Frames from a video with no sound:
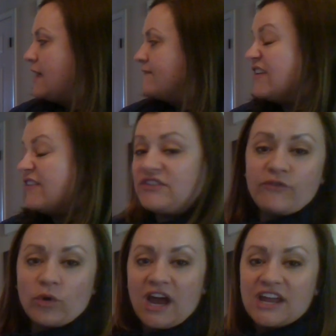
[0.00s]

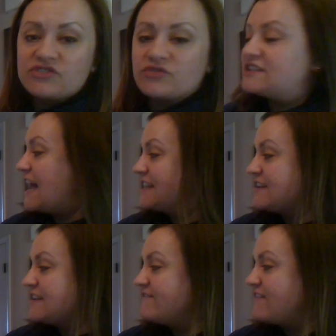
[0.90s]
54 hundredths has
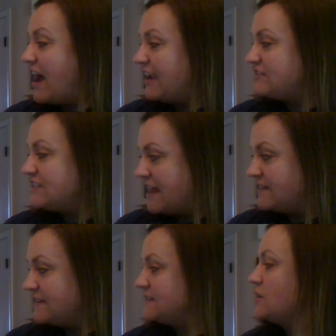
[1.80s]

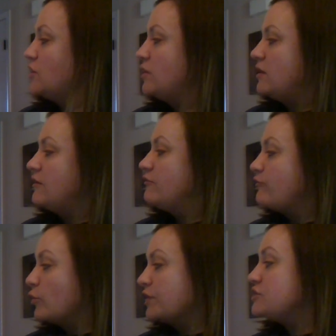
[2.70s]
5/10.
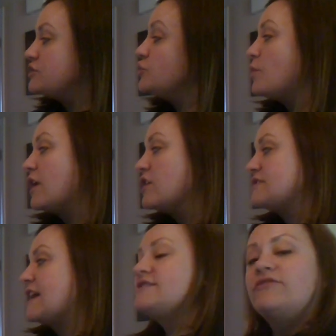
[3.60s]
42
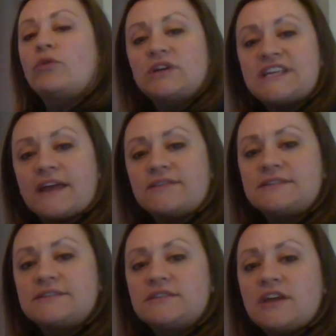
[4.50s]
hundredths has 4/10.
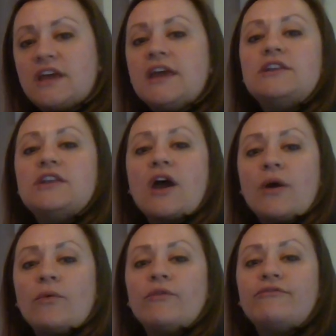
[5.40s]

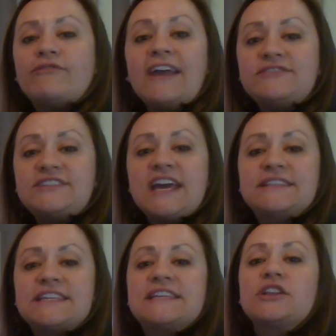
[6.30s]
Now, 5/10
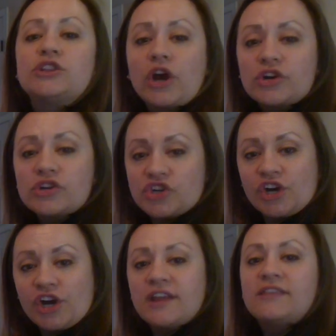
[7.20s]
is
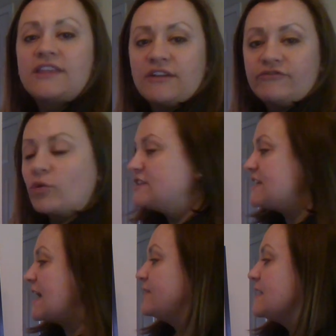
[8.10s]
larger than
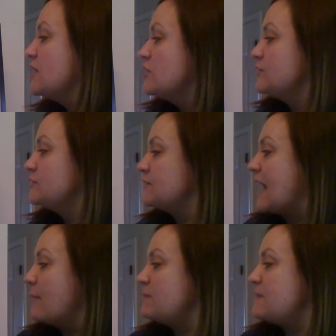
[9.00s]
4/10, so
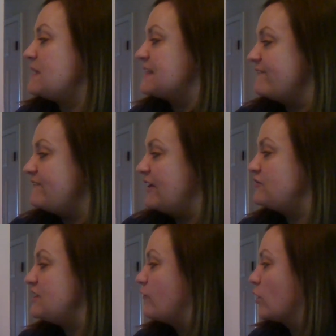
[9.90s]
that would mean that
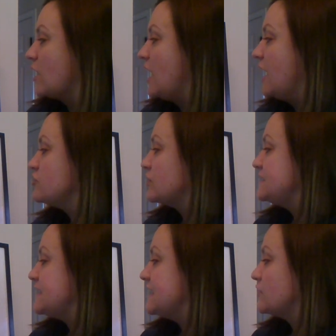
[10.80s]
54
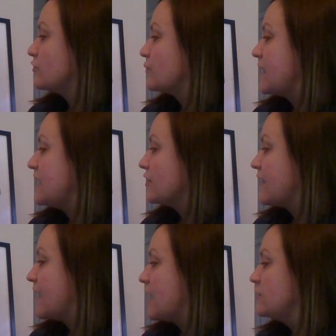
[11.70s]
hundredths is greater
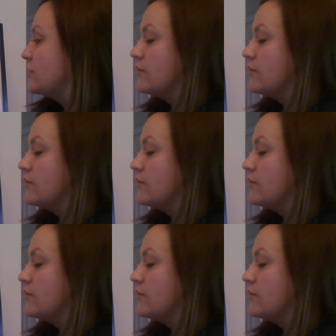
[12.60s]
than